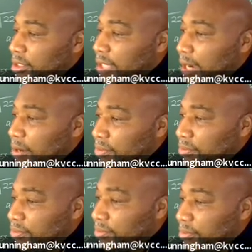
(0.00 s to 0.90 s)
down.
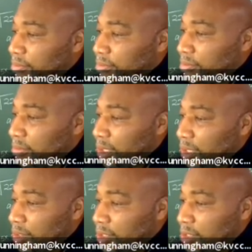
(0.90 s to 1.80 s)

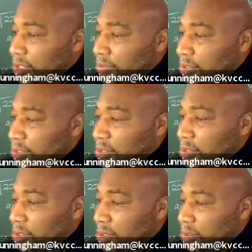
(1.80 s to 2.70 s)
This gives us
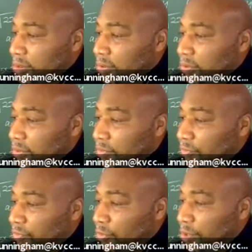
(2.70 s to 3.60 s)

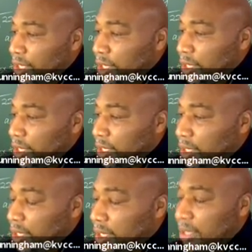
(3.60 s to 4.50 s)
40
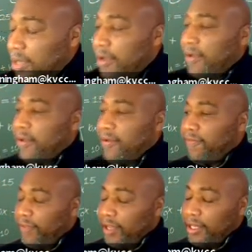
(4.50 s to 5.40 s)

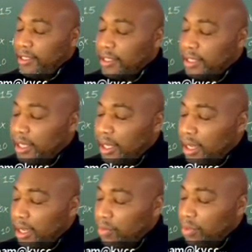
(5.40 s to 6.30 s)
feet.
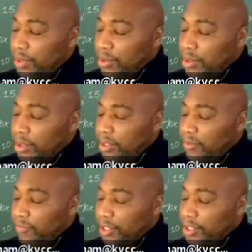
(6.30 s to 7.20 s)
And when we do the
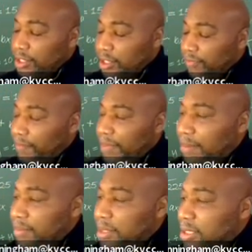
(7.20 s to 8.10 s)
division, if I'm
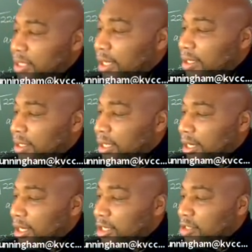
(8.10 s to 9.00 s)
not mistaken,
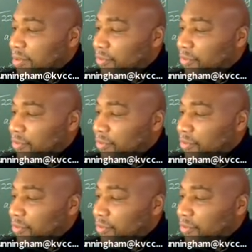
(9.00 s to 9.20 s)
that it gives me